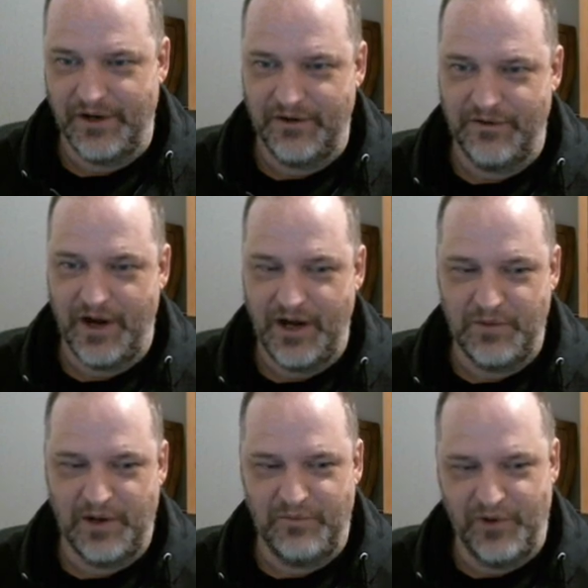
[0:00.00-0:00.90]
I
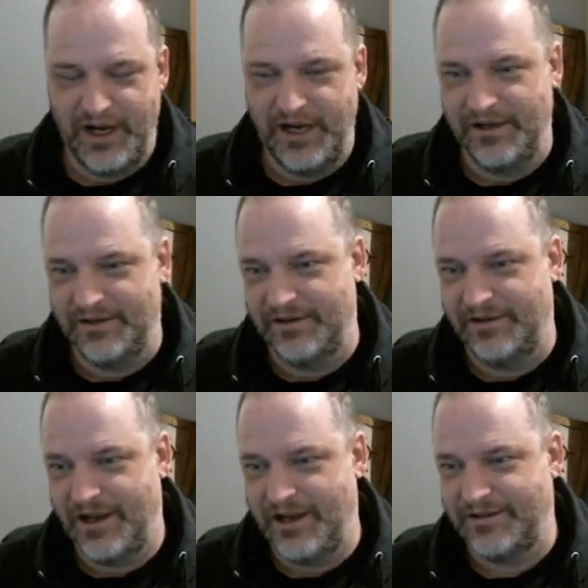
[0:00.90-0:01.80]
grind my brain into
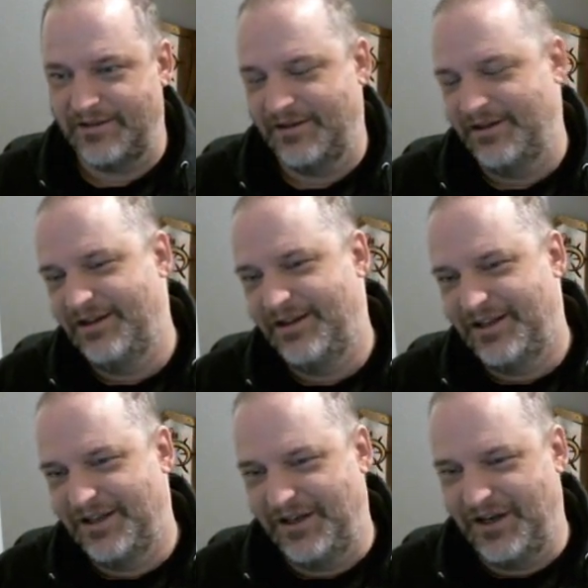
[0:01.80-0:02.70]
dust,
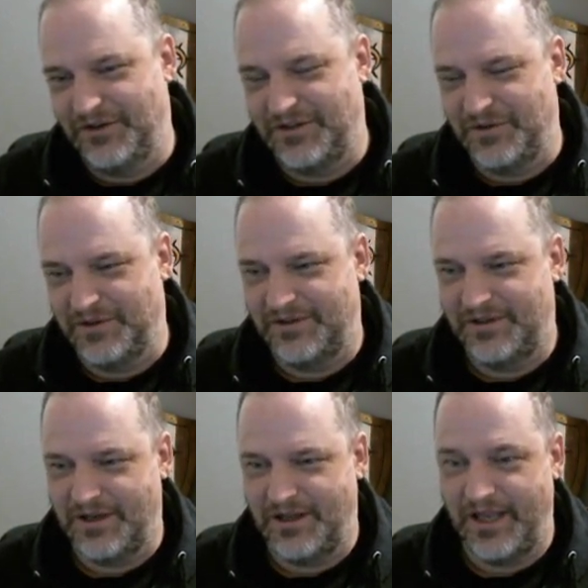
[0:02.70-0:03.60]
and,
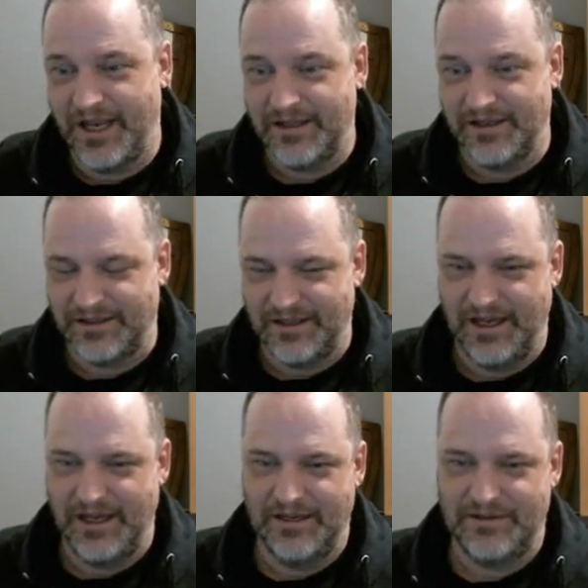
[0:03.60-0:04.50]
to collect this
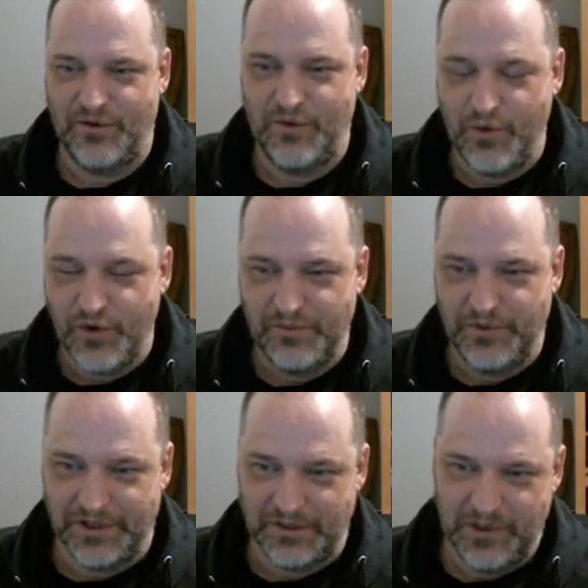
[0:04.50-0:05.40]
thing. And it's a
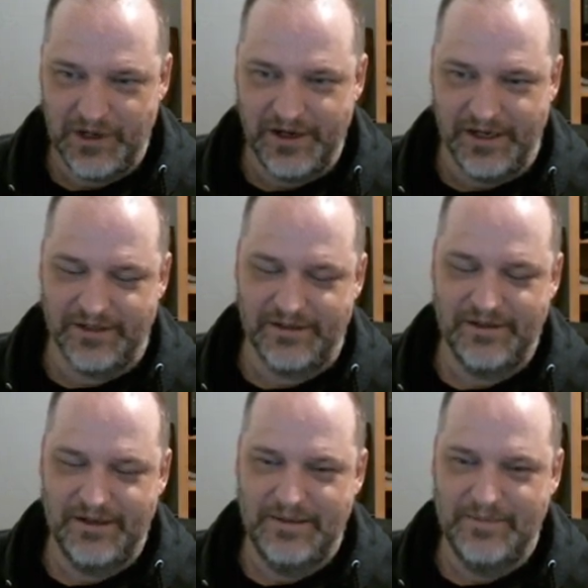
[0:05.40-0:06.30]
horrible experience.
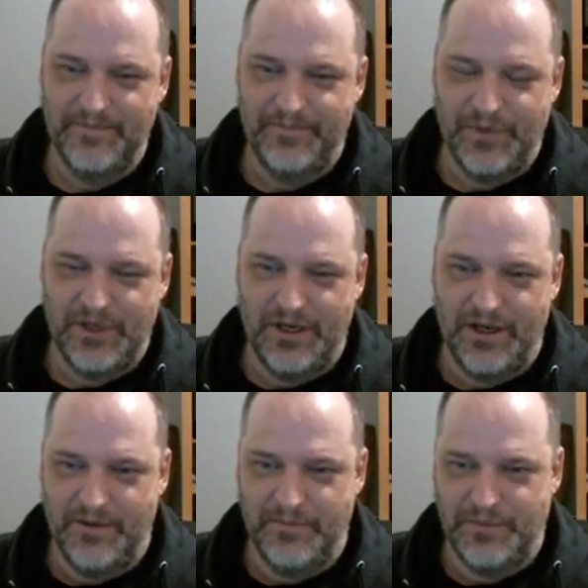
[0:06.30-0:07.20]

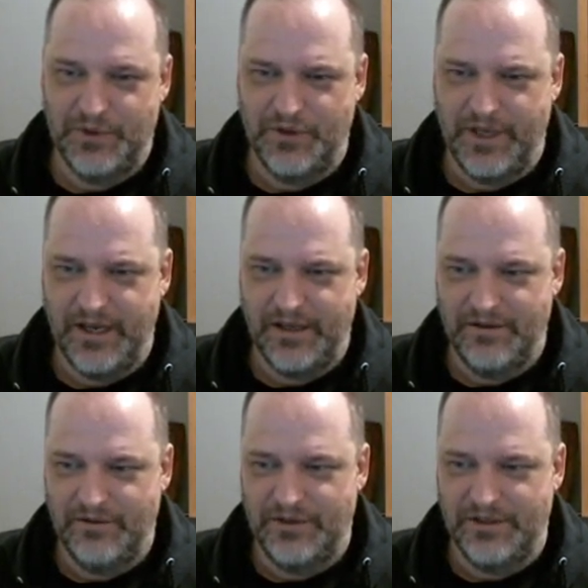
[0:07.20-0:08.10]
So like
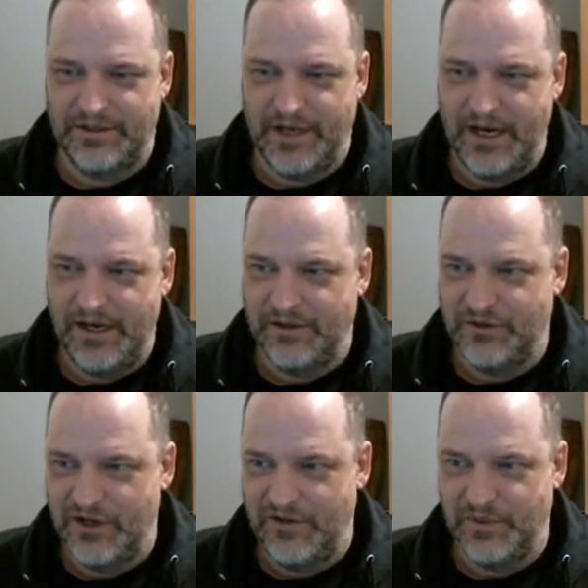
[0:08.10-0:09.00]
designing
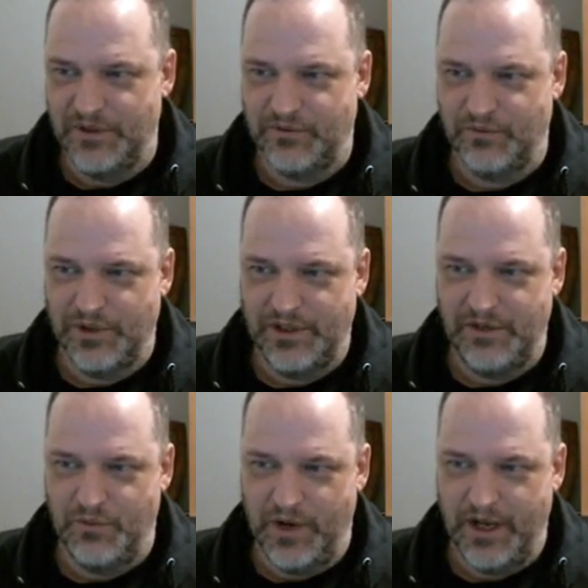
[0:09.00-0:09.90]
achievements
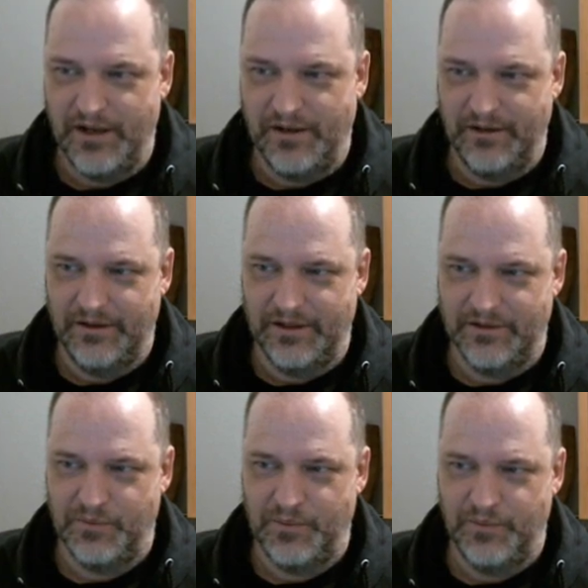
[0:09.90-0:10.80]
really well
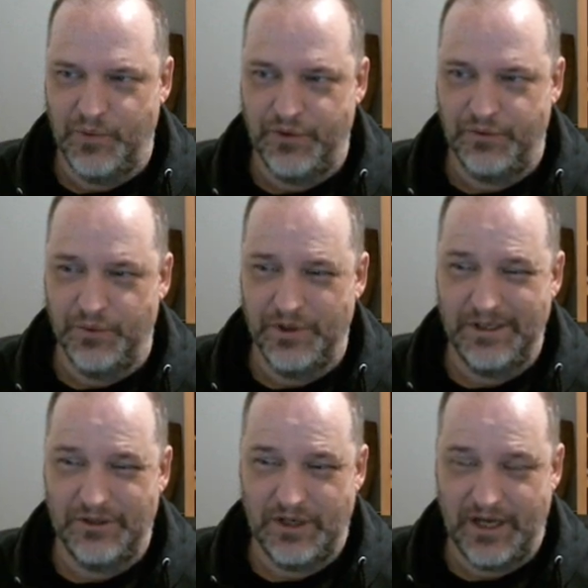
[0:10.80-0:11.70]
is both
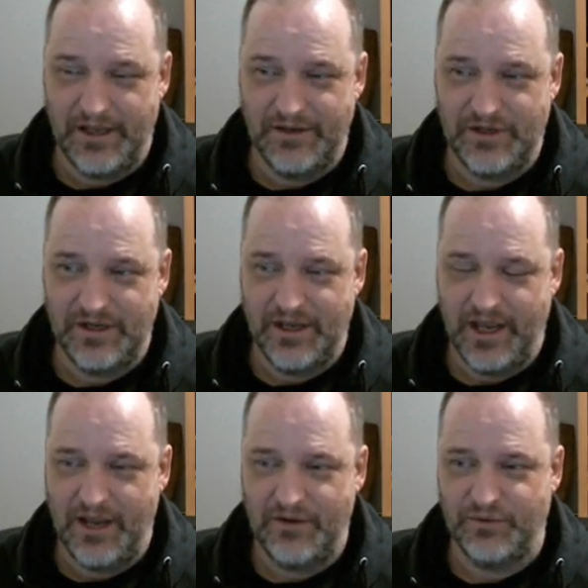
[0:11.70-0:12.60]
really challenging
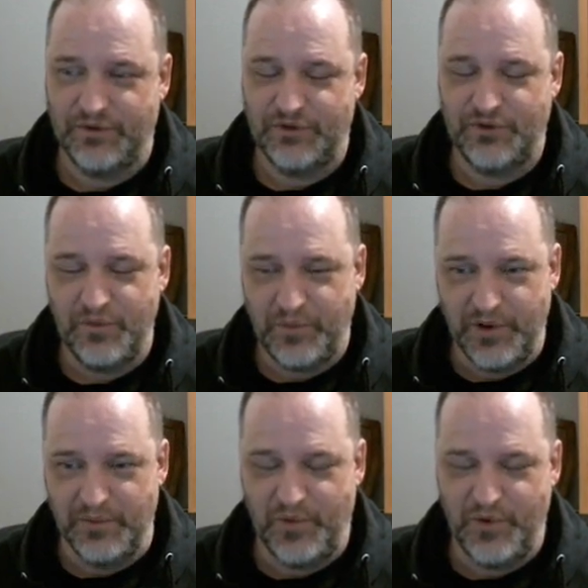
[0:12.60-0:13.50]
and
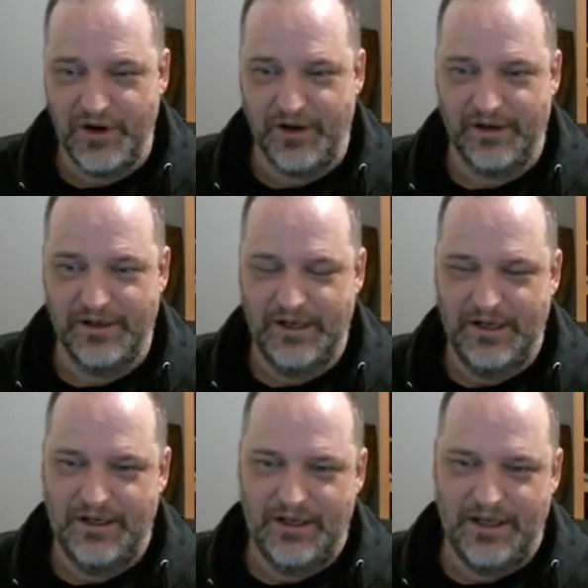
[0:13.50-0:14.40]
super important.
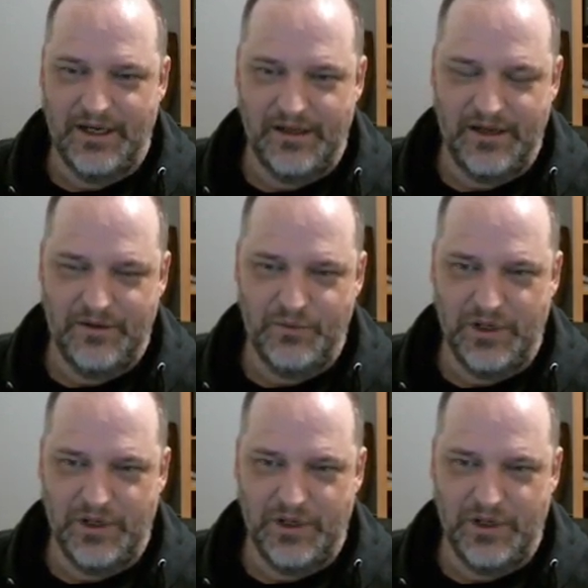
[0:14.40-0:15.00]
And I think